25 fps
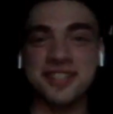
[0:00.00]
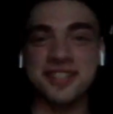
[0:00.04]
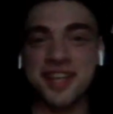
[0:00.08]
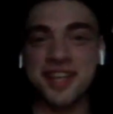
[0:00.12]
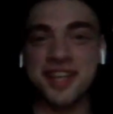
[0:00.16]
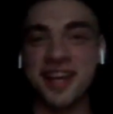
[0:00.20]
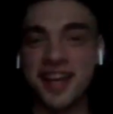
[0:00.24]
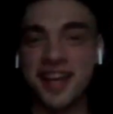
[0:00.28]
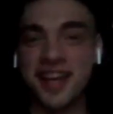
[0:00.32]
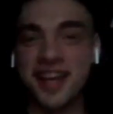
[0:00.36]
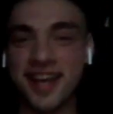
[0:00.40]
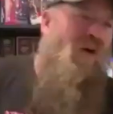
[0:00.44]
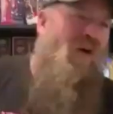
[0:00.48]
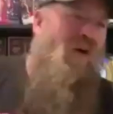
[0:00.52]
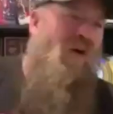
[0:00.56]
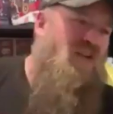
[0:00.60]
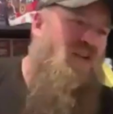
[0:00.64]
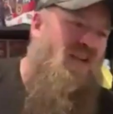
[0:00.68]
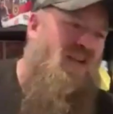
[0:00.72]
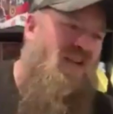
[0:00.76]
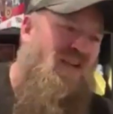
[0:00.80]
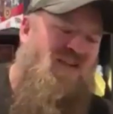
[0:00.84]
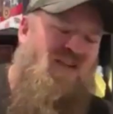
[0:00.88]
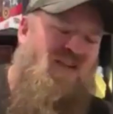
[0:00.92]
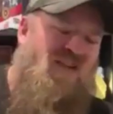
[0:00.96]
Dude, Otis
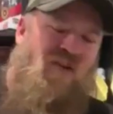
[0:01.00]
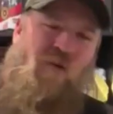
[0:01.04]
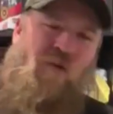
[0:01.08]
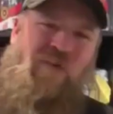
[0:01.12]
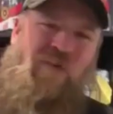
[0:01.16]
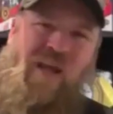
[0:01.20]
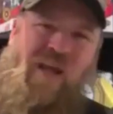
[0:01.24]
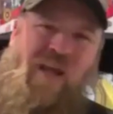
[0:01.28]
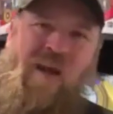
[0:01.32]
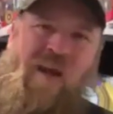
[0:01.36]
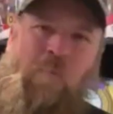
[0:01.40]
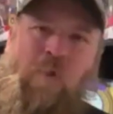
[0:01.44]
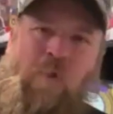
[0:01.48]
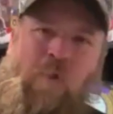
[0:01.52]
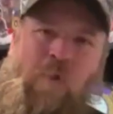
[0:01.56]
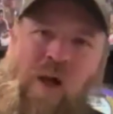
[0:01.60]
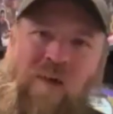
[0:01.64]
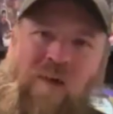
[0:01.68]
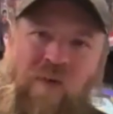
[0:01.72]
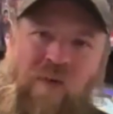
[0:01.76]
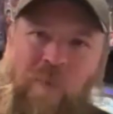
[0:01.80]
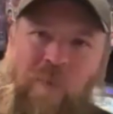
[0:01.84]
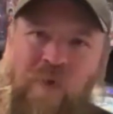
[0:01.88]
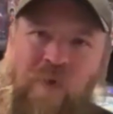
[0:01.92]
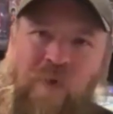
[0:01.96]
is so damn
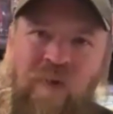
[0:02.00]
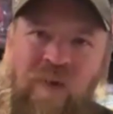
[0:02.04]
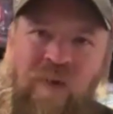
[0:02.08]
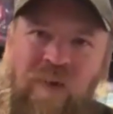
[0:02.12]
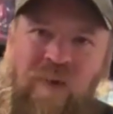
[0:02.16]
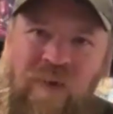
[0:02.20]
lovable.